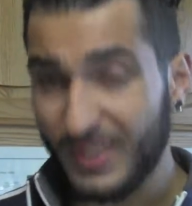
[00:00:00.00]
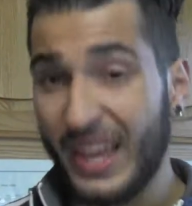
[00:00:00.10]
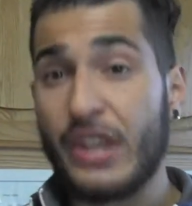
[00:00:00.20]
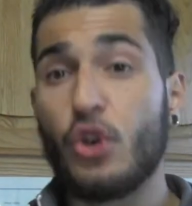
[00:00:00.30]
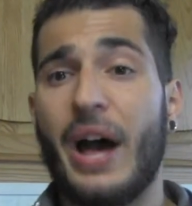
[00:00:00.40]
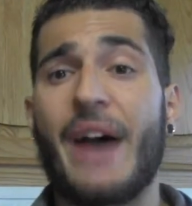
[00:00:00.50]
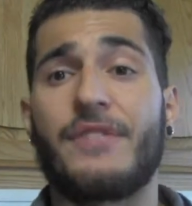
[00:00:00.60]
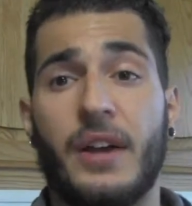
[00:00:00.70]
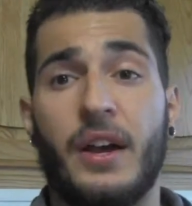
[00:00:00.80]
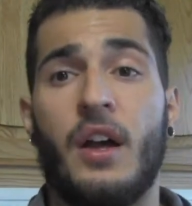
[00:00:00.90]
And you'll have
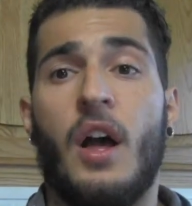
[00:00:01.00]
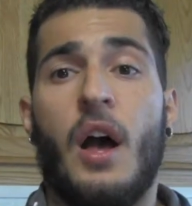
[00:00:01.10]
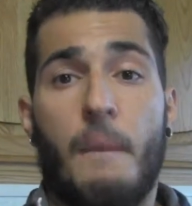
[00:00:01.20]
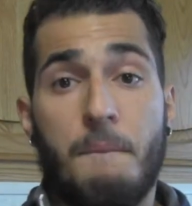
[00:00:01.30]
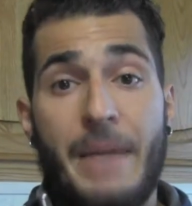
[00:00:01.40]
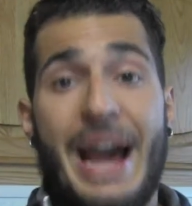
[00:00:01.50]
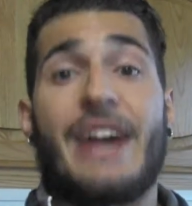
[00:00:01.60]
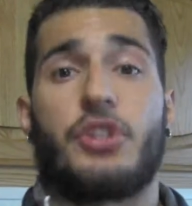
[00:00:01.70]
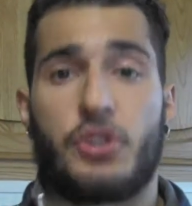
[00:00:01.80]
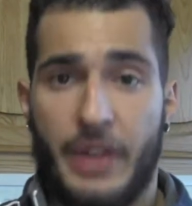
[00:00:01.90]
to
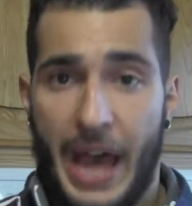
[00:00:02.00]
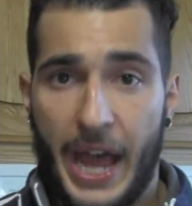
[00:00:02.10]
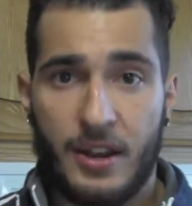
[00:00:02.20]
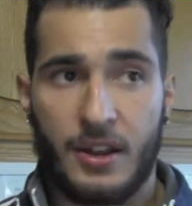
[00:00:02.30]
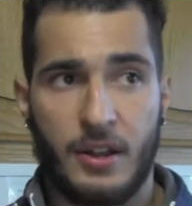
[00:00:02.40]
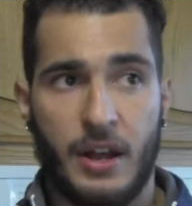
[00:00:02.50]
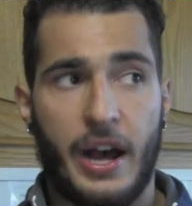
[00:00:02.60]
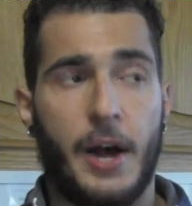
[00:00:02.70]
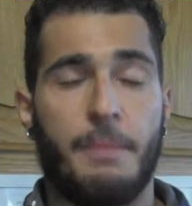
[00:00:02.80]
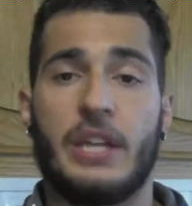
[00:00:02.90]
master that
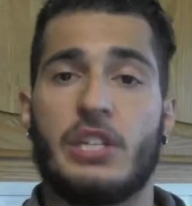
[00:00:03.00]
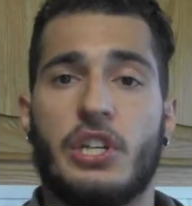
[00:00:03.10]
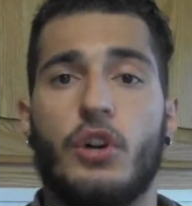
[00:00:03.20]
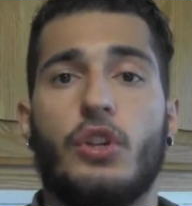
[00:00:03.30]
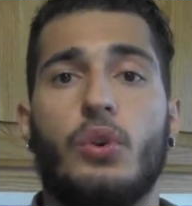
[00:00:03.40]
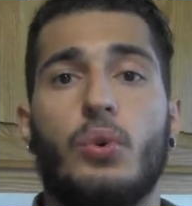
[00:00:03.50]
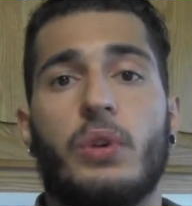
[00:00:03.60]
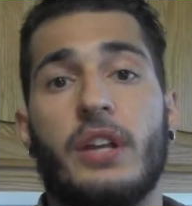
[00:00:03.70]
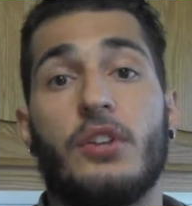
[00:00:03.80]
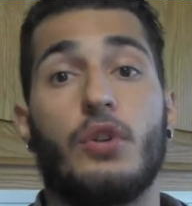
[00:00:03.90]
until you
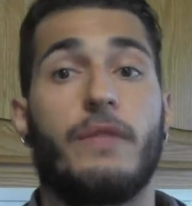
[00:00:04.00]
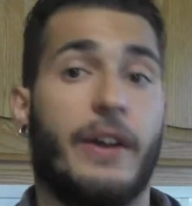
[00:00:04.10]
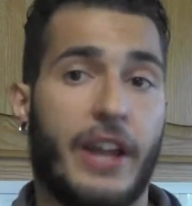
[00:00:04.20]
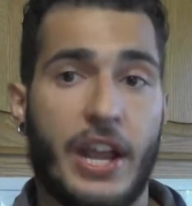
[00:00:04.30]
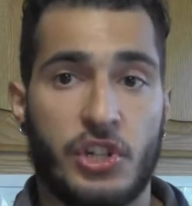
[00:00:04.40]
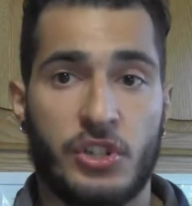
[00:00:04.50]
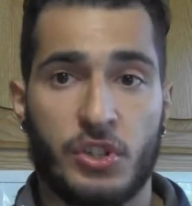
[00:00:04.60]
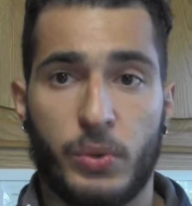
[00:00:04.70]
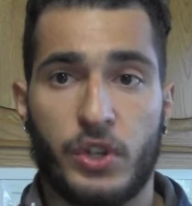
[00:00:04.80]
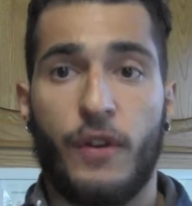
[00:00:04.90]
can do variations
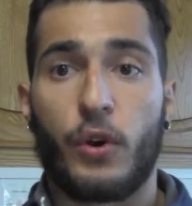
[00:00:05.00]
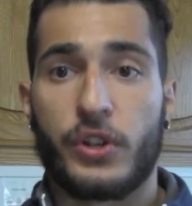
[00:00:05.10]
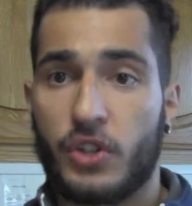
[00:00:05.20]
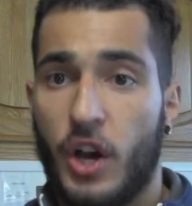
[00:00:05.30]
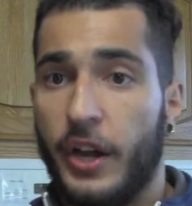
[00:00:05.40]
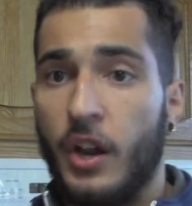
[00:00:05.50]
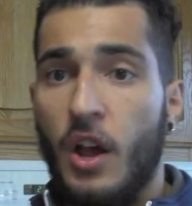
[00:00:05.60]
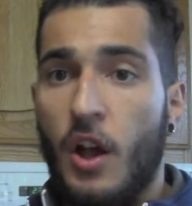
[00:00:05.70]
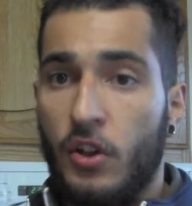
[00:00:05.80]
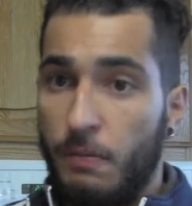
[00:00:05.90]
which focus on
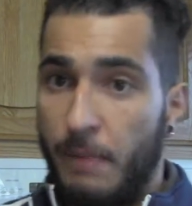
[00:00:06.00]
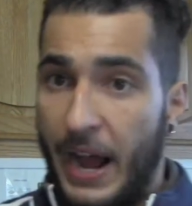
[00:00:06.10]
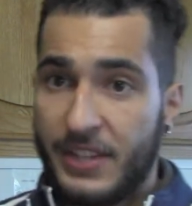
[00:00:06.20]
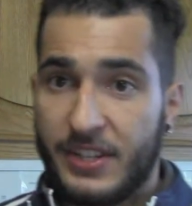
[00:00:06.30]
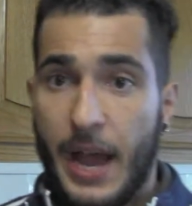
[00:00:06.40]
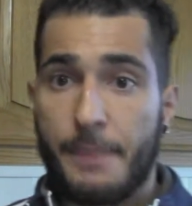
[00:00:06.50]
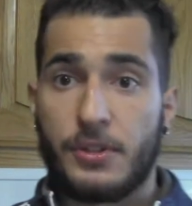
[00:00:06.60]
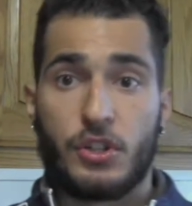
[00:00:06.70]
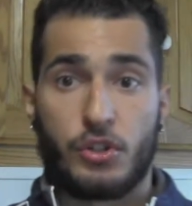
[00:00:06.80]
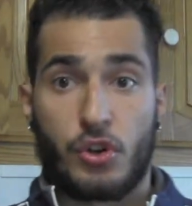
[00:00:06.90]
your
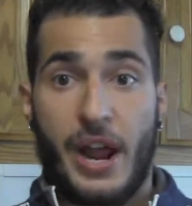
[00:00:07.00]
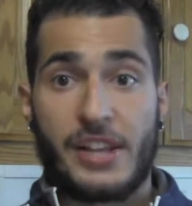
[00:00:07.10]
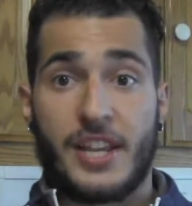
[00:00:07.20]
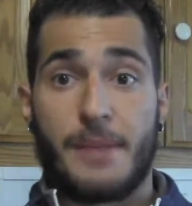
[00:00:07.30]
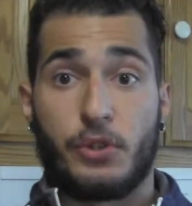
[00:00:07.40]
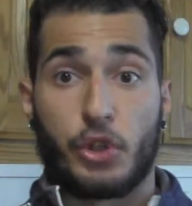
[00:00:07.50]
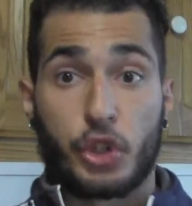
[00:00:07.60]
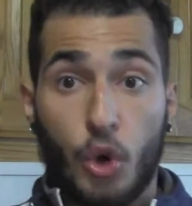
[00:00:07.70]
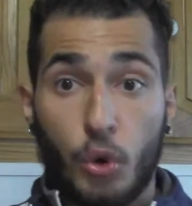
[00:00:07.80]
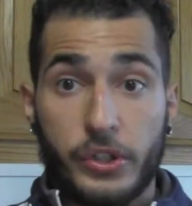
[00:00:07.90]
biceps, your triceps, your
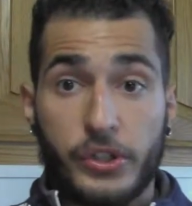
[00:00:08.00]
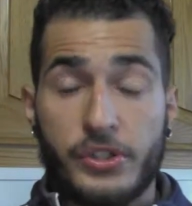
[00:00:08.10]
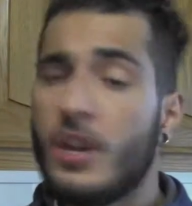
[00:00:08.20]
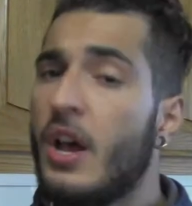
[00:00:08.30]
shoulders,